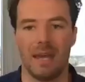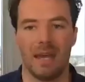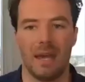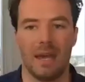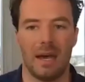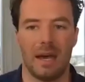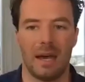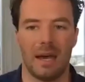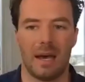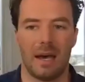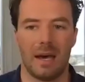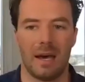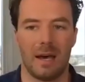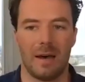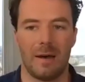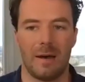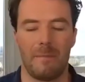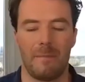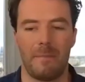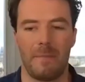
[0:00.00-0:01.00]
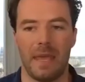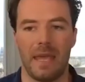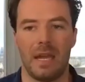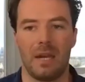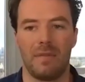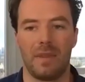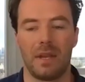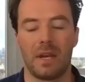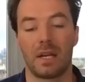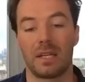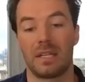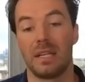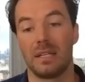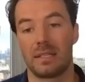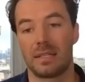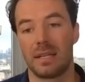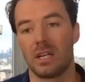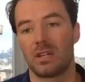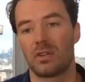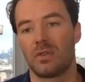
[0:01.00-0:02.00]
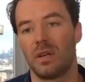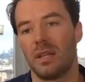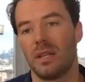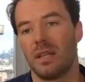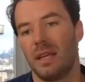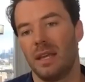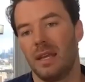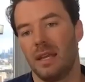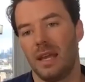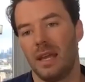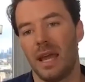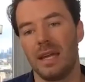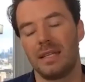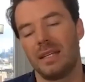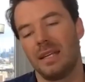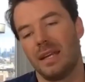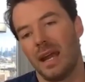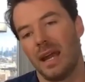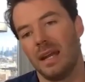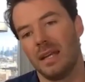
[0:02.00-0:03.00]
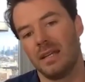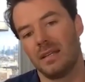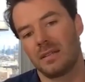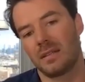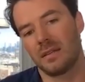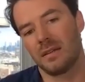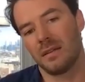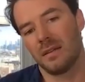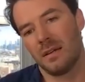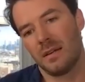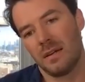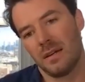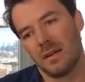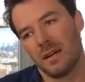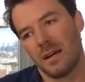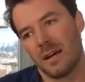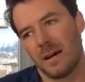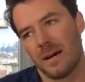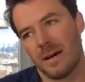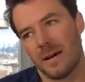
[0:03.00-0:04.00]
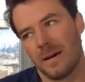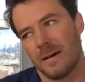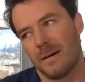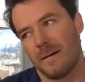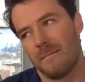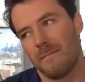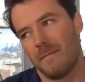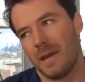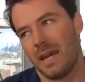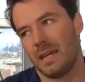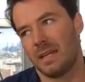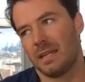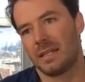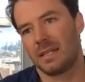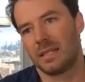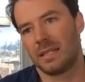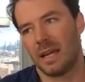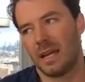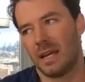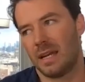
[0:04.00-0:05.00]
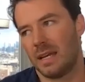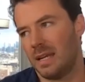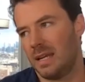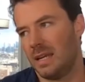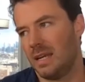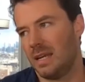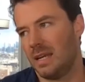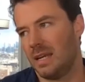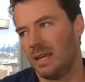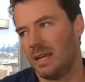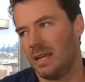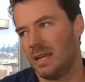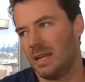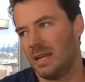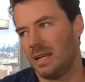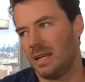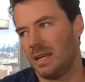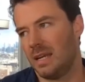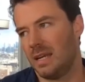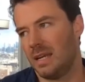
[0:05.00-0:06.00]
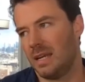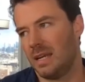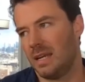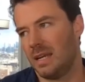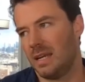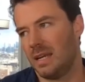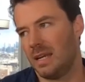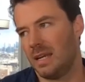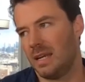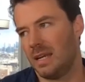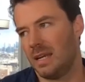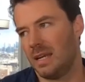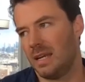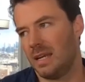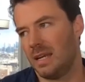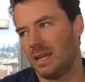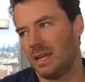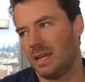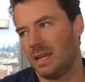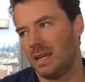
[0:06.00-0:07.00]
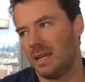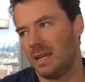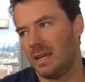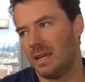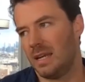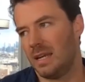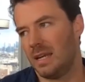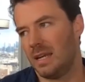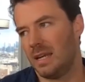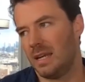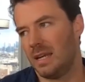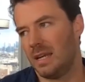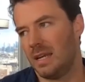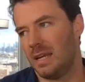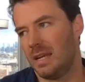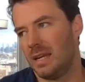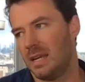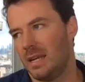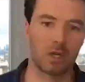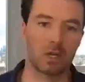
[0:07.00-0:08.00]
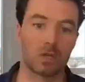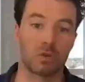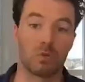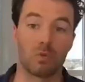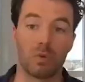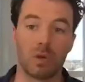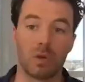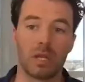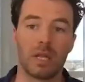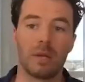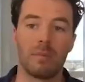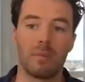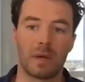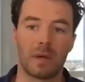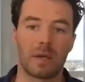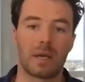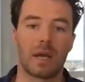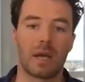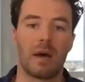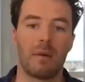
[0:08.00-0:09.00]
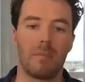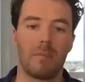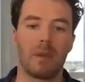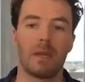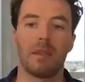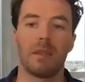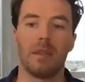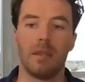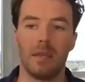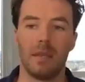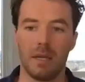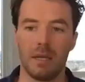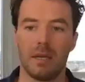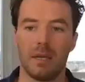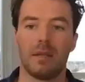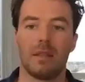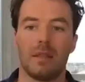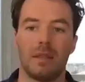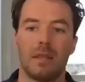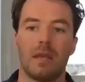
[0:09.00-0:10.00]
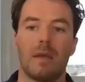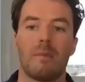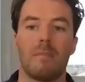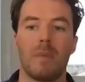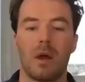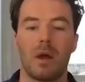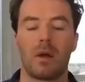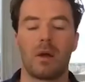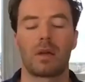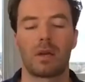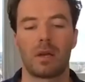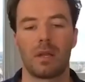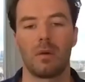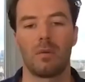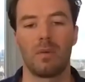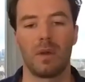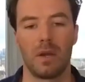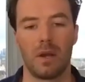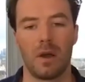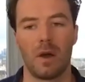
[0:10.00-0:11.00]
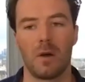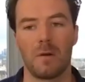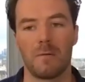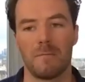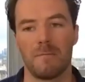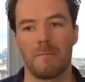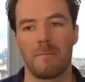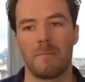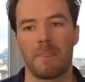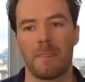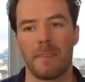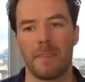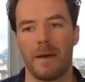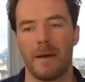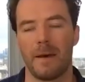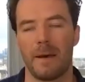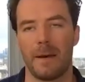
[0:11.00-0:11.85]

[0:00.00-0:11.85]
end of the 19th century in the 1880s, and set in New York during that industrial revolution where America's really becoming the America that we know.